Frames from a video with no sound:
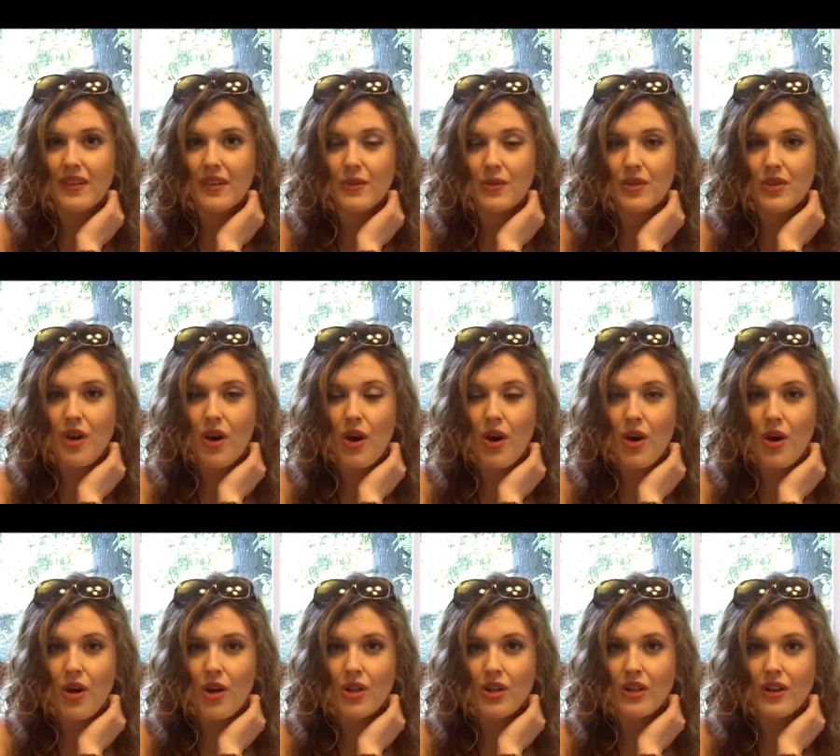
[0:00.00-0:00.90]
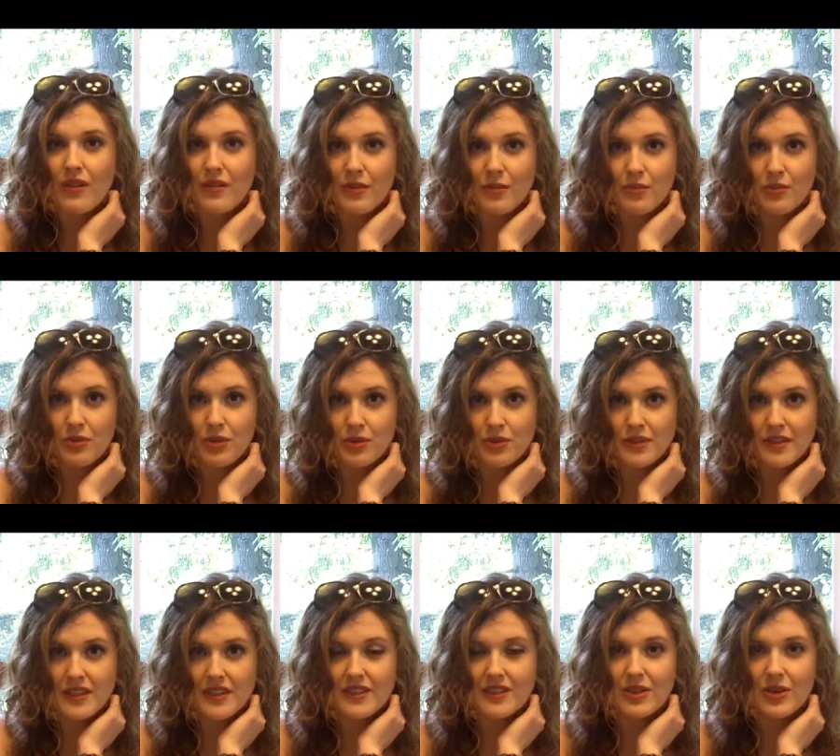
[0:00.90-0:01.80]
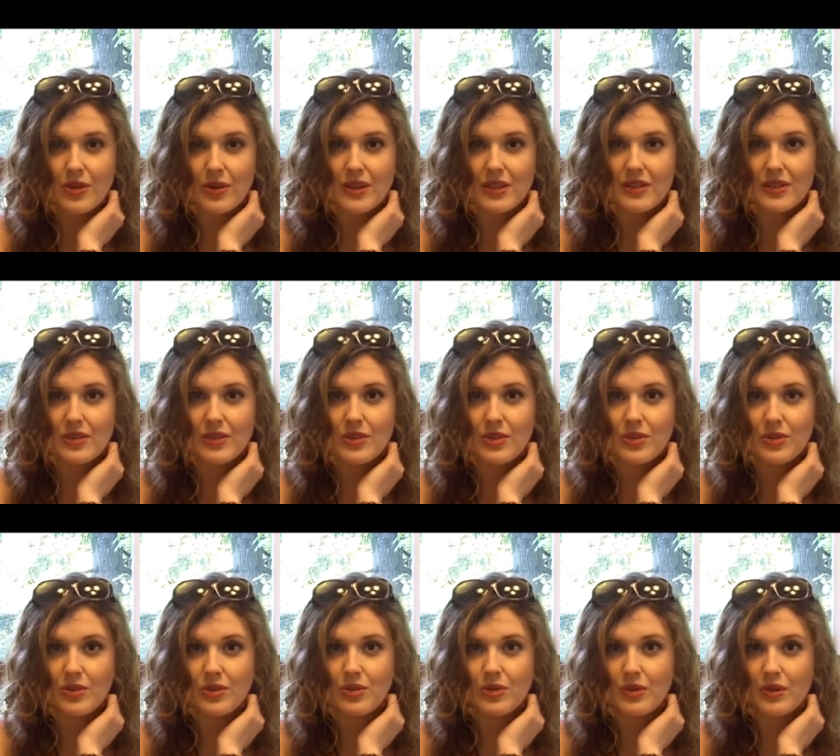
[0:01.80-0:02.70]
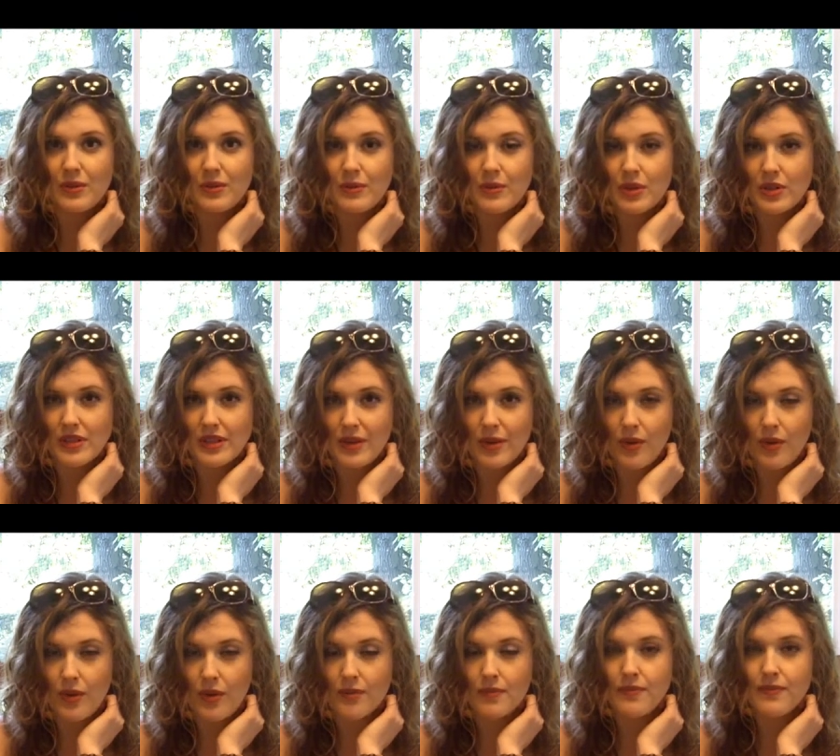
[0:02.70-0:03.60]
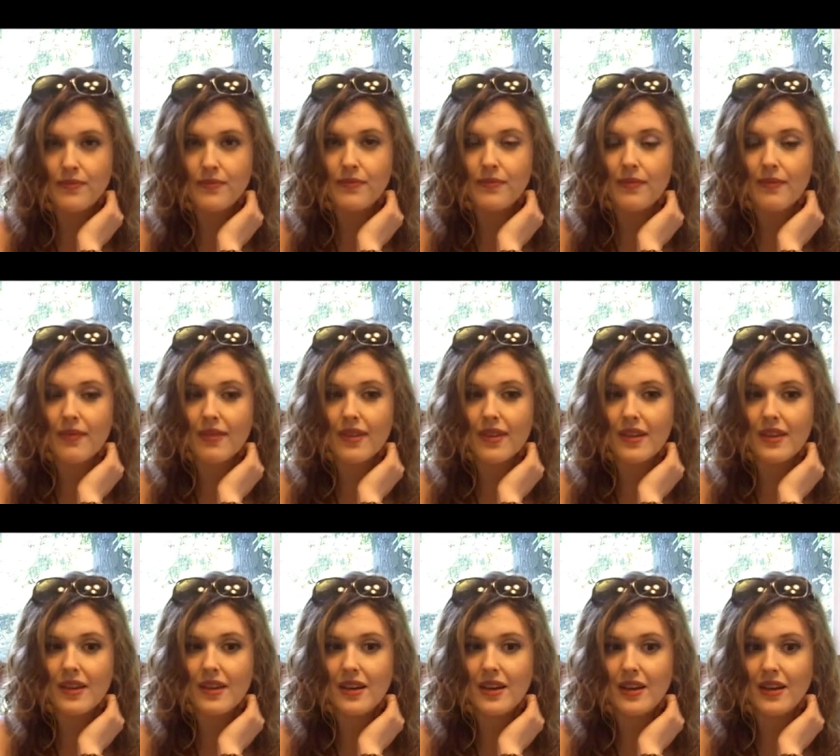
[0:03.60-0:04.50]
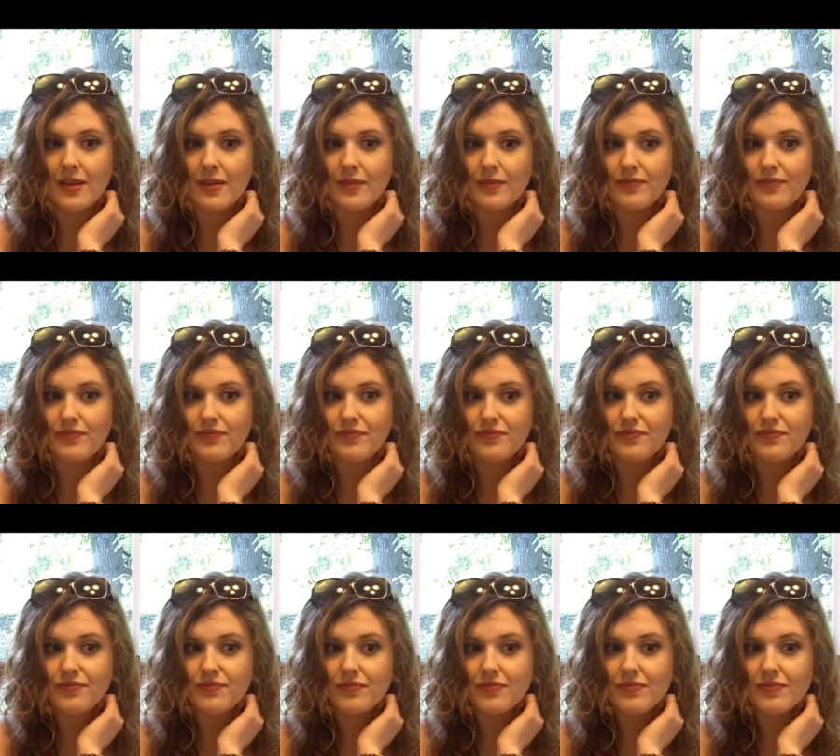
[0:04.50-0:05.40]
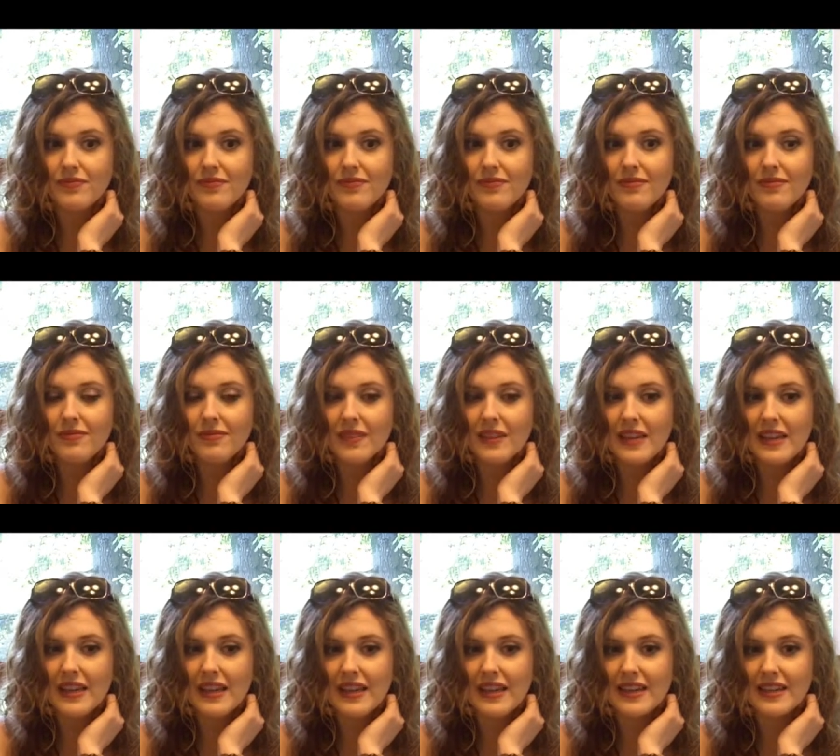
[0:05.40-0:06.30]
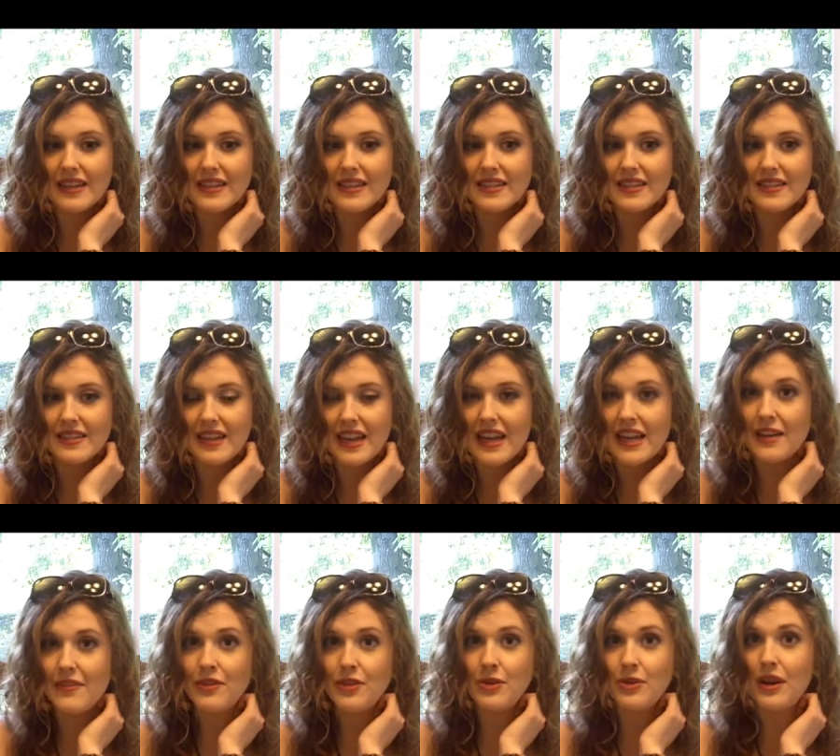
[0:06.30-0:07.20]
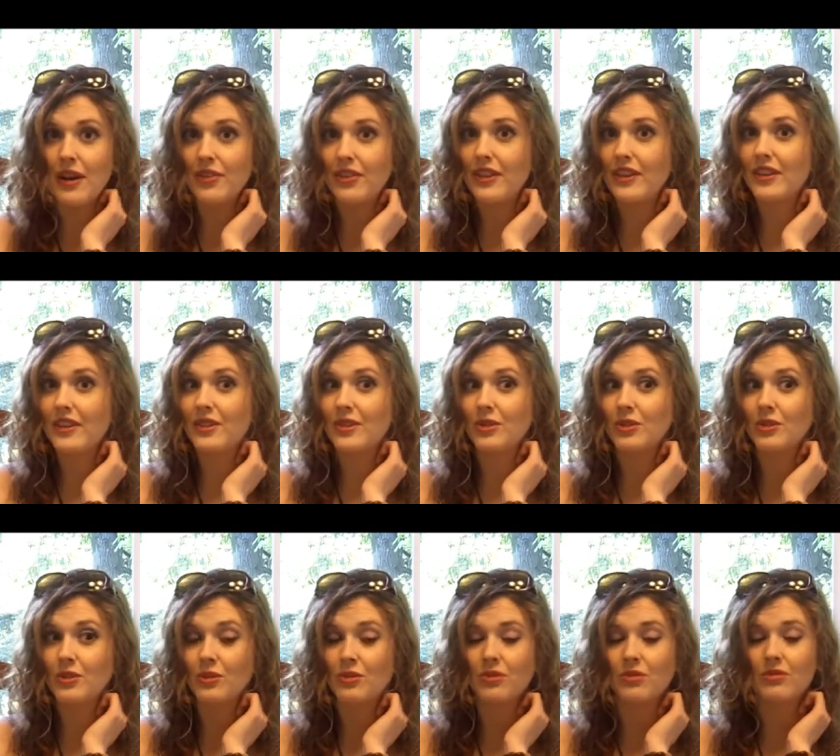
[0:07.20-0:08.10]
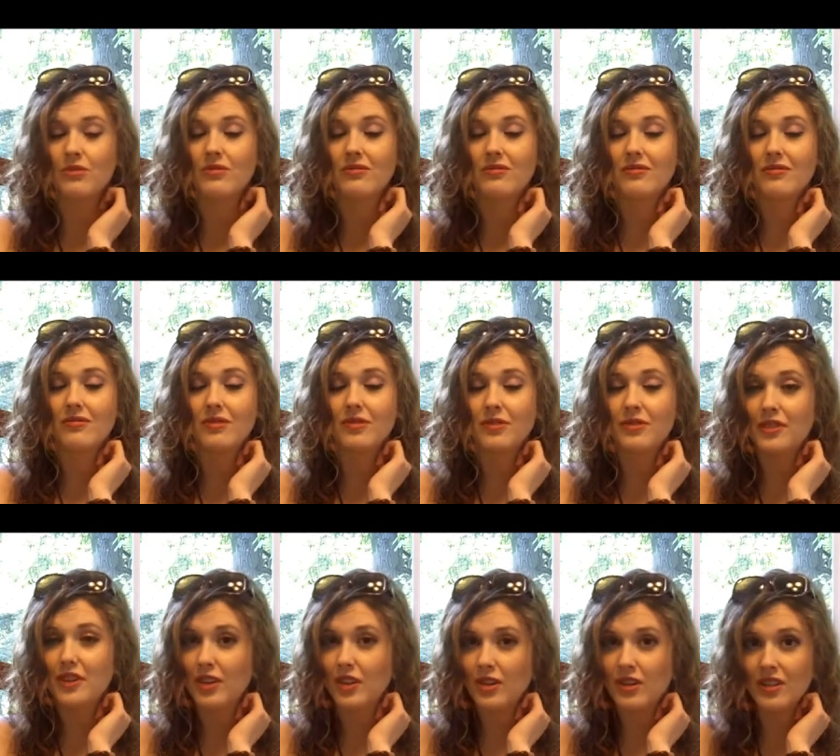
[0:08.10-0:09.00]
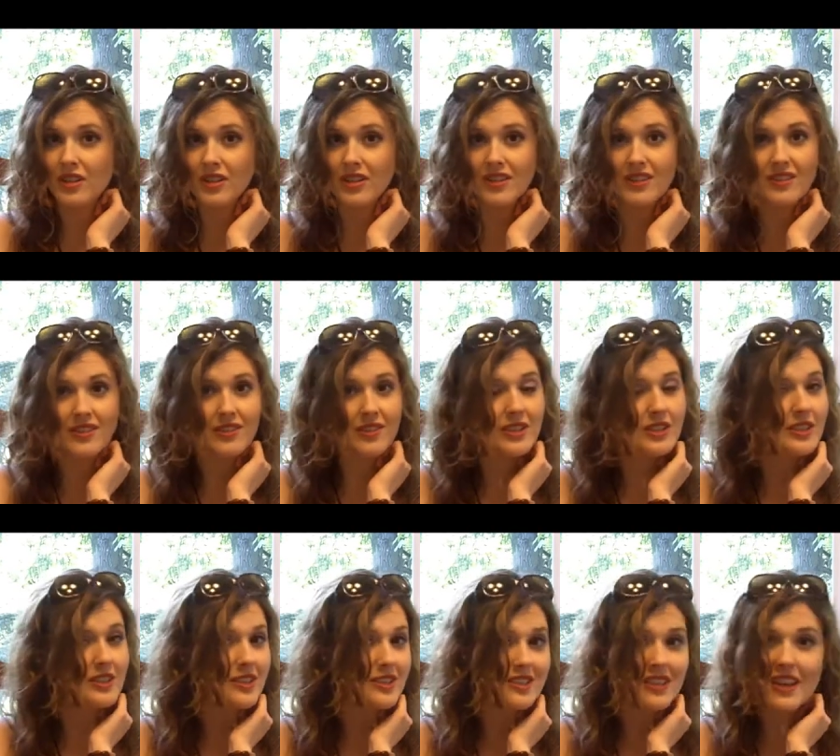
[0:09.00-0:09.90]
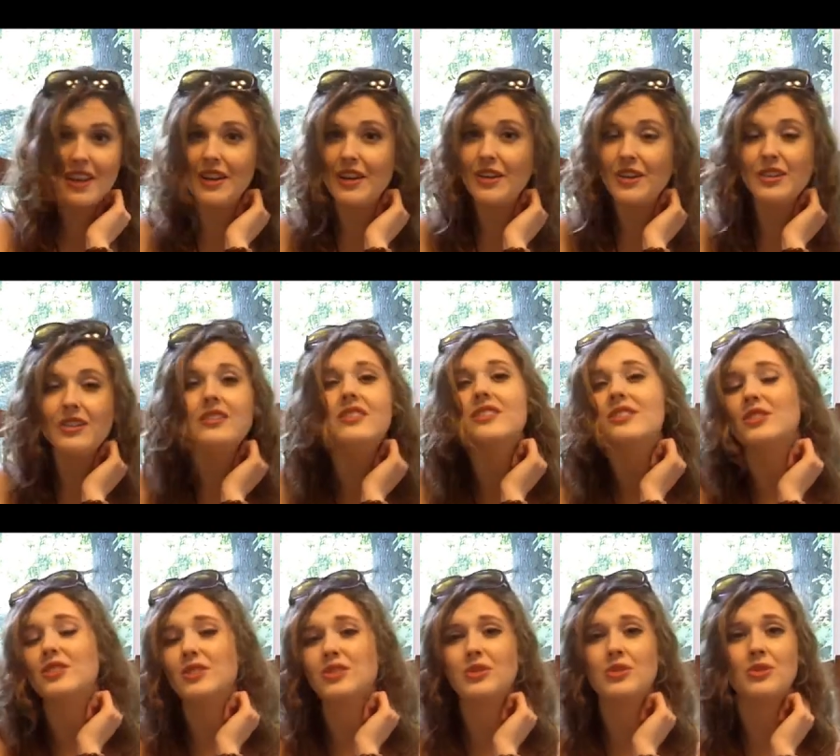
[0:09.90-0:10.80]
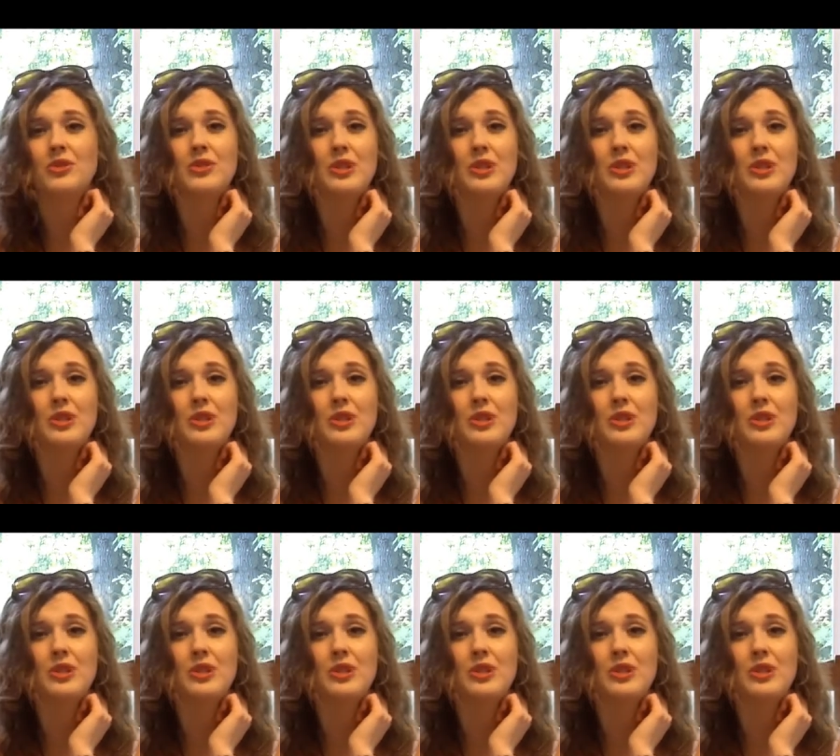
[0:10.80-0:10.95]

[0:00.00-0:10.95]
with all of the proceeds going to Mercy Corp. And any of you out there who feel the desire to